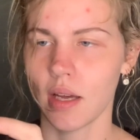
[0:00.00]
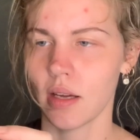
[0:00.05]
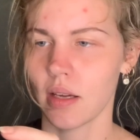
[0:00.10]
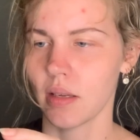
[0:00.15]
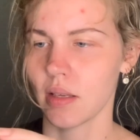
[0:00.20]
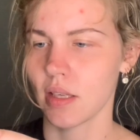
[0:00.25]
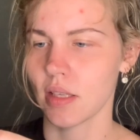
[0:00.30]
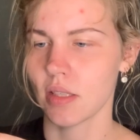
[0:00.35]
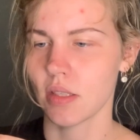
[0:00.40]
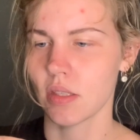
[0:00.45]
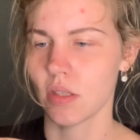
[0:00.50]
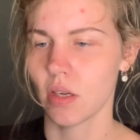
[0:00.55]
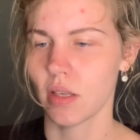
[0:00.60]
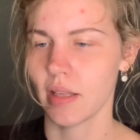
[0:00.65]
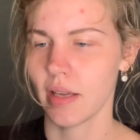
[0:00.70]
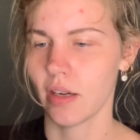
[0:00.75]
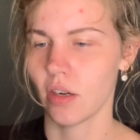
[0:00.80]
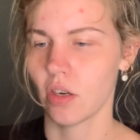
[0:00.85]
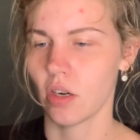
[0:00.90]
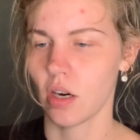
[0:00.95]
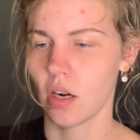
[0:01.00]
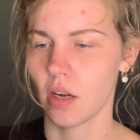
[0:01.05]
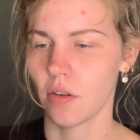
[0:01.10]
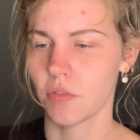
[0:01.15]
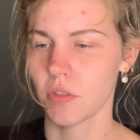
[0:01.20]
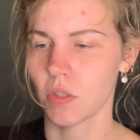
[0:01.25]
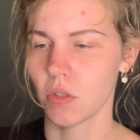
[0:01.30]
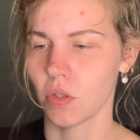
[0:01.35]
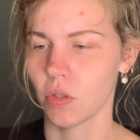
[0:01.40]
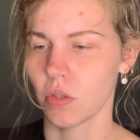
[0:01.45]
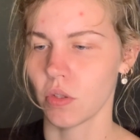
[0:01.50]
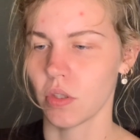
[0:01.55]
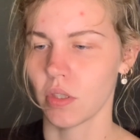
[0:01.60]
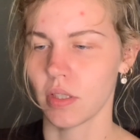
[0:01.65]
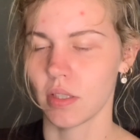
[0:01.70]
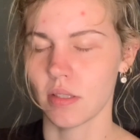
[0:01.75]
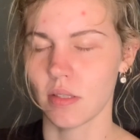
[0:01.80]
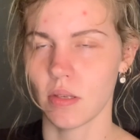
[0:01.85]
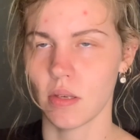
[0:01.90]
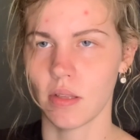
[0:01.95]
It's got like craft glue, and
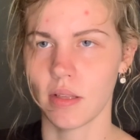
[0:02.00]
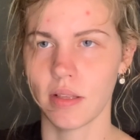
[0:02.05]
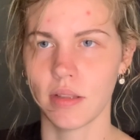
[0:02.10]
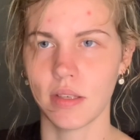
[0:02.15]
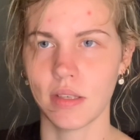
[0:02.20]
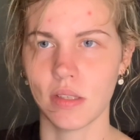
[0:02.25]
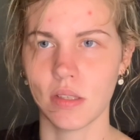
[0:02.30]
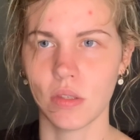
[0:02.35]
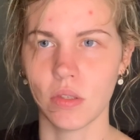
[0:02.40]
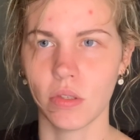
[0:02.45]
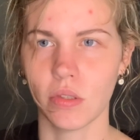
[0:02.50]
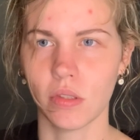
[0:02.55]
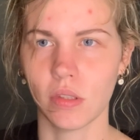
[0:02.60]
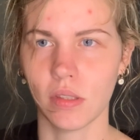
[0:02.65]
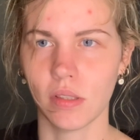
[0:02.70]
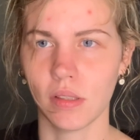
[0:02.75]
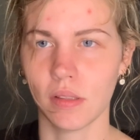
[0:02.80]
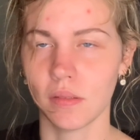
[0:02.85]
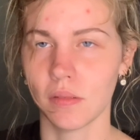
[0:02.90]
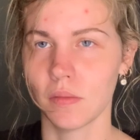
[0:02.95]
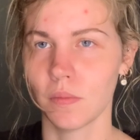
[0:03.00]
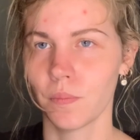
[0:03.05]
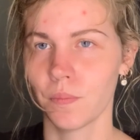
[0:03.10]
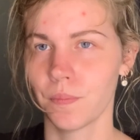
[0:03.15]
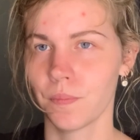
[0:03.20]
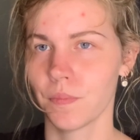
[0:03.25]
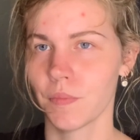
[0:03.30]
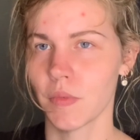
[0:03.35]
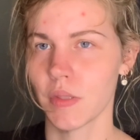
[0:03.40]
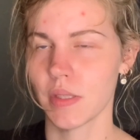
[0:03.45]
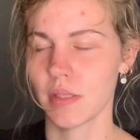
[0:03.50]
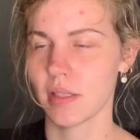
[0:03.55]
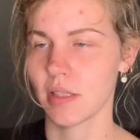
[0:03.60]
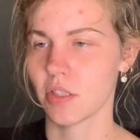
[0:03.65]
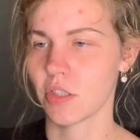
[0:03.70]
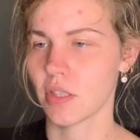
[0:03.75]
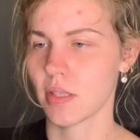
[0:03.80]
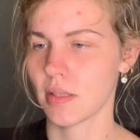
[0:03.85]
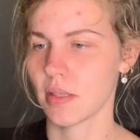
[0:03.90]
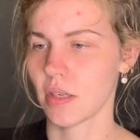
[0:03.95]
it's got like these two little
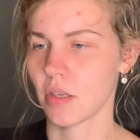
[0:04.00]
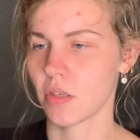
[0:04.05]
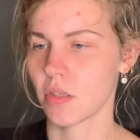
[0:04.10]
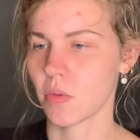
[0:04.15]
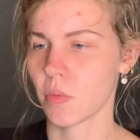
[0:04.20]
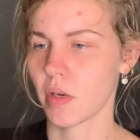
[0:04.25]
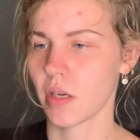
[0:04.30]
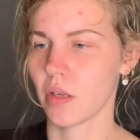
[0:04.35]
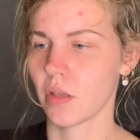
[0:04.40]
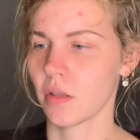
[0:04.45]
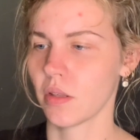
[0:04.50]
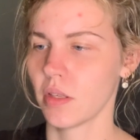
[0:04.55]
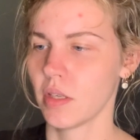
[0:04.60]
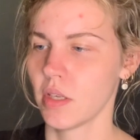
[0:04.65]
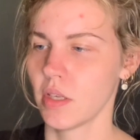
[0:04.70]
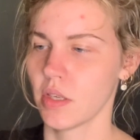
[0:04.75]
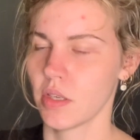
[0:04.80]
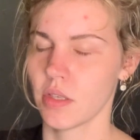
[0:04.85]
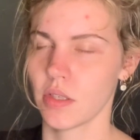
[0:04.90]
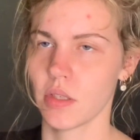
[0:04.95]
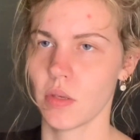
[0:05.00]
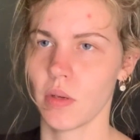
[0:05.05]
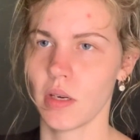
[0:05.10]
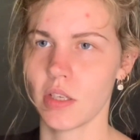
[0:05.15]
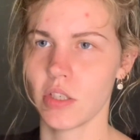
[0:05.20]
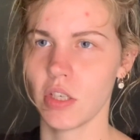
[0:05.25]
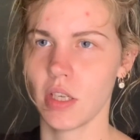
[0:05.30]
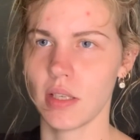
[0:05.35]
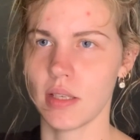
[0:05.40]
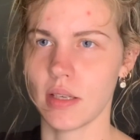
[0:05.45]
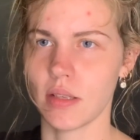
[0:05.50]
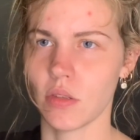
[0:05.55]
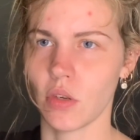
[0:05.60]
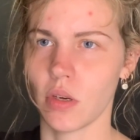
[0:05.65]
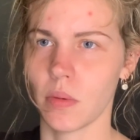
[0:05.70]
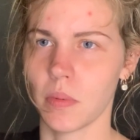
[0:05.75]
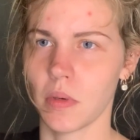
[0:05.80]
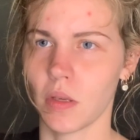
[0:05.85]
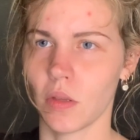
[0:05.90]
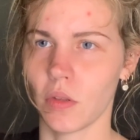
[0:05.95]
stitches here as well, so it actually does
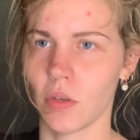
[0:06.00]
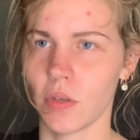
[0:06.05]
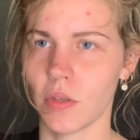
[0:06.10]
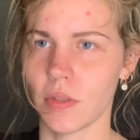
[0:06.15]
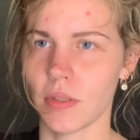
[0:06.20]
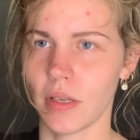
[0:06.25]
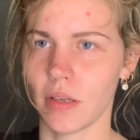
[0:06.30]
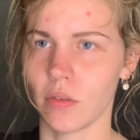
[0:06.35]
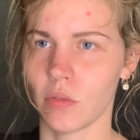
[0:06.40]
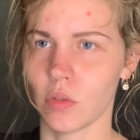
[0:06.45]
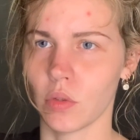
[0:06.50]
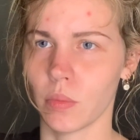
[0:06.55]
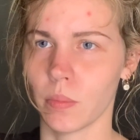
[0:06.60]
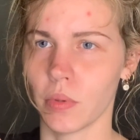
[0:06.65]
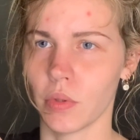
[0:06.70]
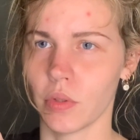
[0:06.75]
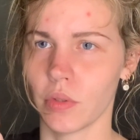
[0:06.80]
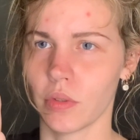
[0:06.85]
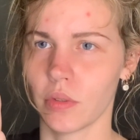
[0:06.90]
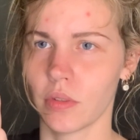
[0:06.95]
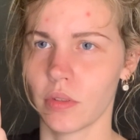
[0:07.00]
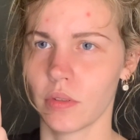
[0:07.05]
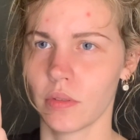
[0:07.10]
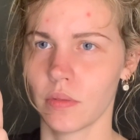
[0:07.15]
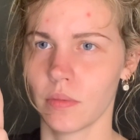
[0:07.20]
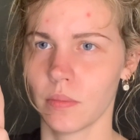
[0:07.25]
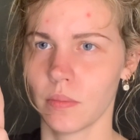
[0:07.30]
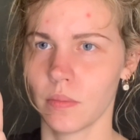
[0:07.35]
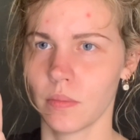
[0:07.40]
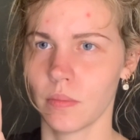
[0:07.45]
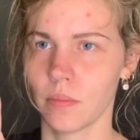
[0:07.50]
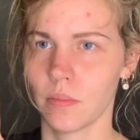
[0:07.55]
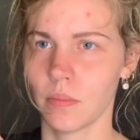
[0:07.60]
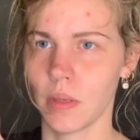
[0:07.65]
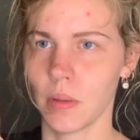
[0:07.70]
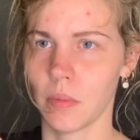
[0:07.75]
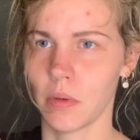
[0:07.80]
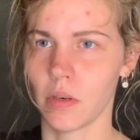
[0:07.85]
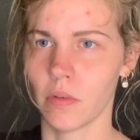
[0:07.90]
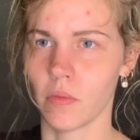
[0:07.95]
open and close like a real book.
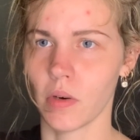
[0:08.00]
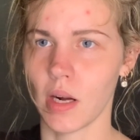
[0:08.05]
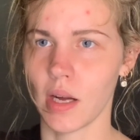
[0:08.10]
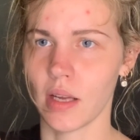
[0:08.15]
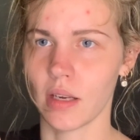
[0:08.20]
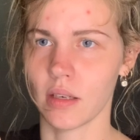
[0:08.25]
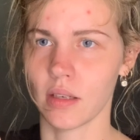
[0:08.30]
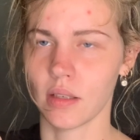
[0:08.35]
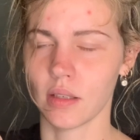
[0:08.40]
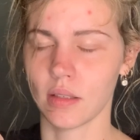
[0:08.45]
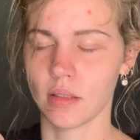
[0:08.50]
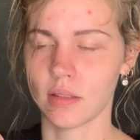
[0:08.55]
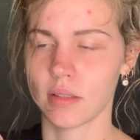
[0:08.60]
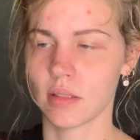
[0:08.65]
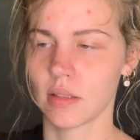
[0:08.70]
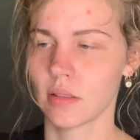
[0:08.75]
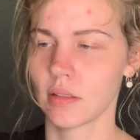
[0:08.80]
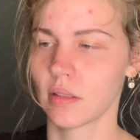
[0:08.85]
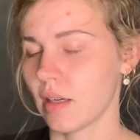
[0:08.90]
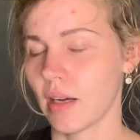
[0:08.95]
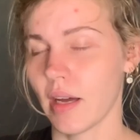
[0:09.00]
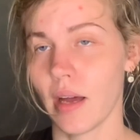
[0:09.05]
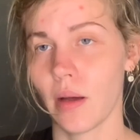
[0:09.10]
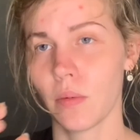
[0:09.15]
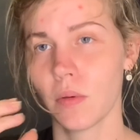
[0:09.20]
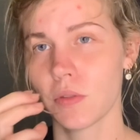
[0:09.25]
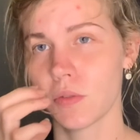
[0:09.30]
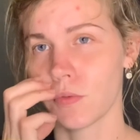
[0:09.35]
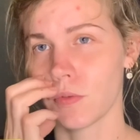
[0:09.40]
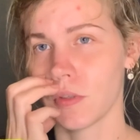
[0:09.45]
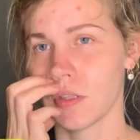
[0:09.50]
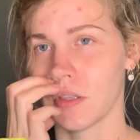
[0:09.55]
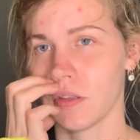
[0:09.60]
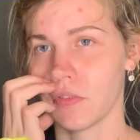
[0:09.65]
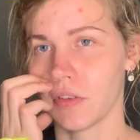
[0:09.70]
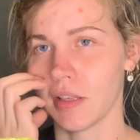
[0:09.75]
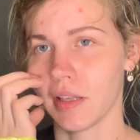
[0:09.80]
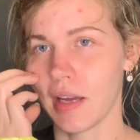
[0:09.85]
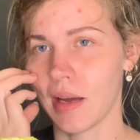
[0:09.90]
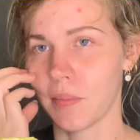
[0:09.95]
People can write in it. I was
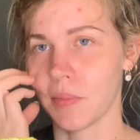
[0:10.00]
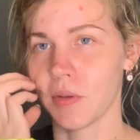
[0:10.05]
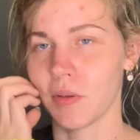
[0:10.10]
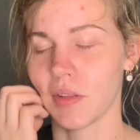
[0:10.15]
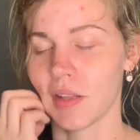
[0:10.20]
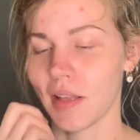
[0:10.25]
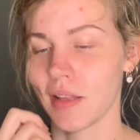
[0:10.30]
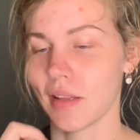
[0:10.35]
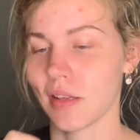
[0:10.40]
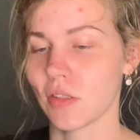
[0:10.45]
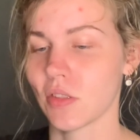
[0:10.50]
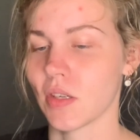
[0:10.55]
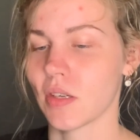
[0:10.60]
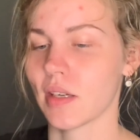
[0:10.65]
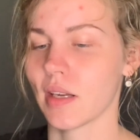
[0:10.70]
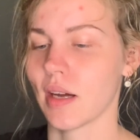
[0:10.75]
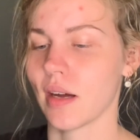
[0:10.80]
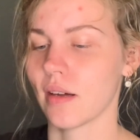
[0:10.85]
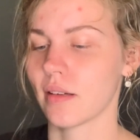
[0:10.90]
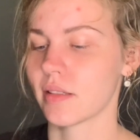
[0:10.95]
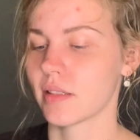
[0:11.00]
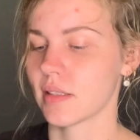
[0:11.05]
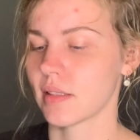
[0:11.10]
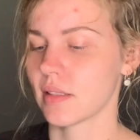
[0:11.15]
really happy with how they turned out.